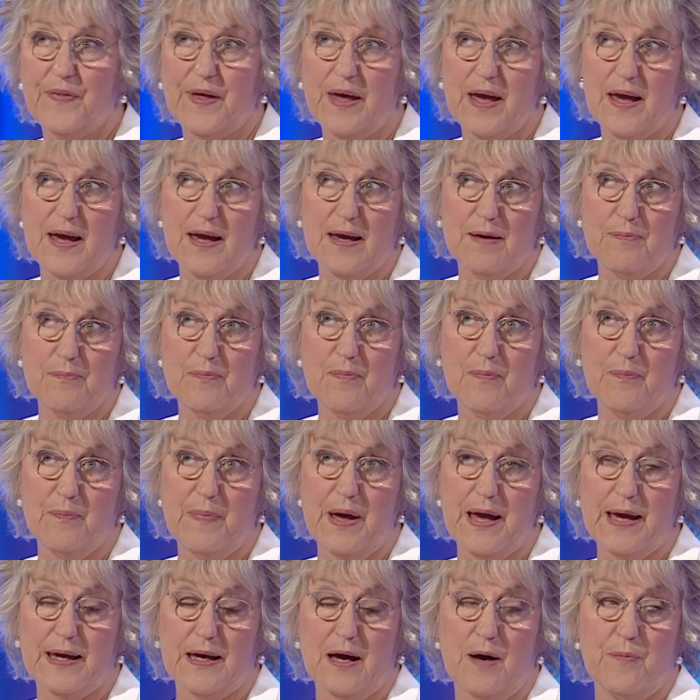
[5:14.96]
they
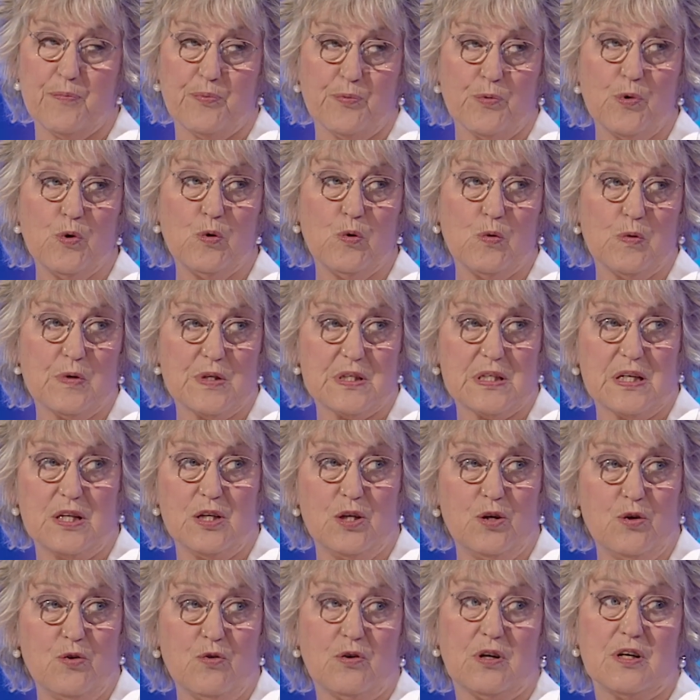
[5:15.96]
make up rules that
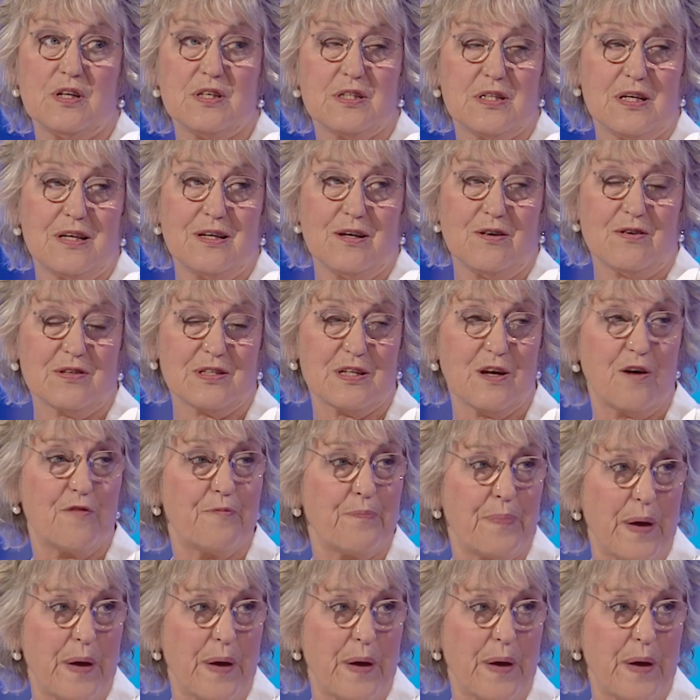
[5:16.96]
you consider yourself